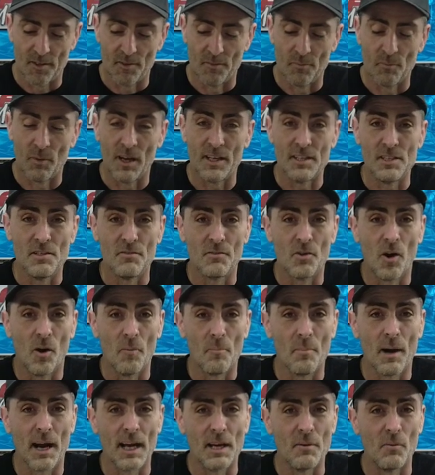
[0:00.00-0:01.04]
than when you've
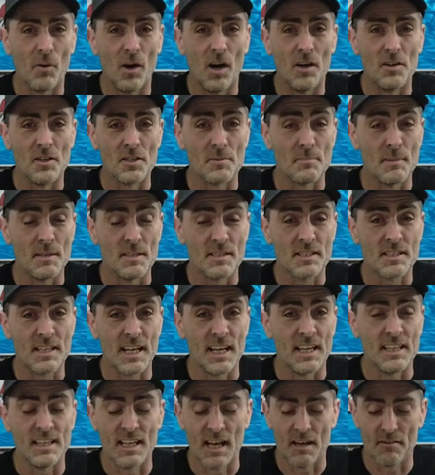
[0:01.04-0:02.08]
got paintwork that's been
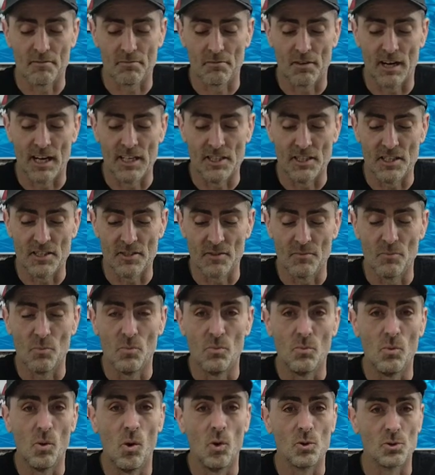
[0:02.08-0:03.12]
sitting there for ages
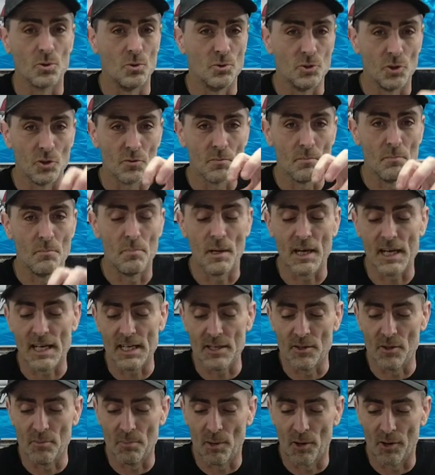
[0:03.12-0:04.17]
and water will just
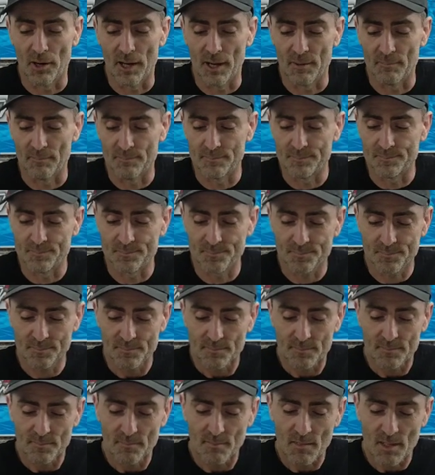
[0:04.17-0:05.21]
bead up on
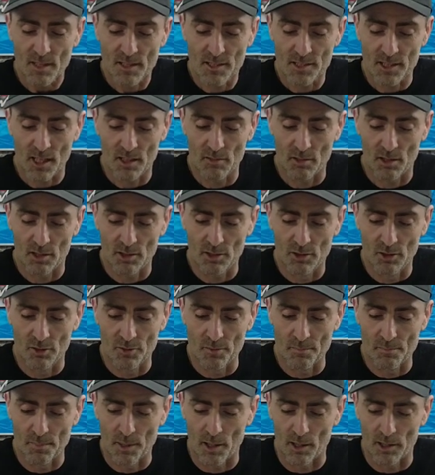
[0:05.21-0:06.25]
it. So a
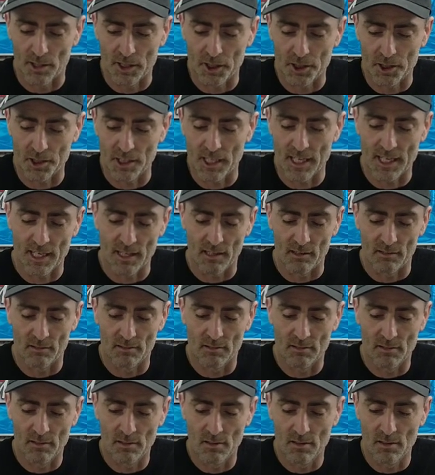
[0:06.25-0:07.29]
good polished
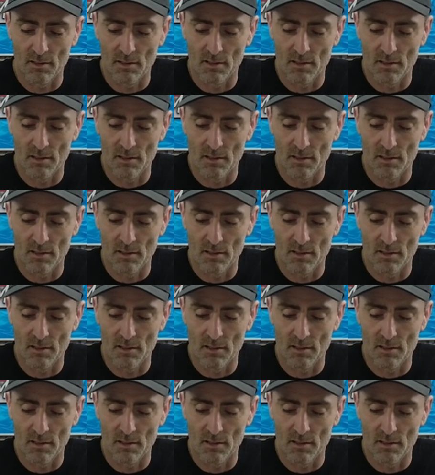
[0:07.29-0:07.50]
needle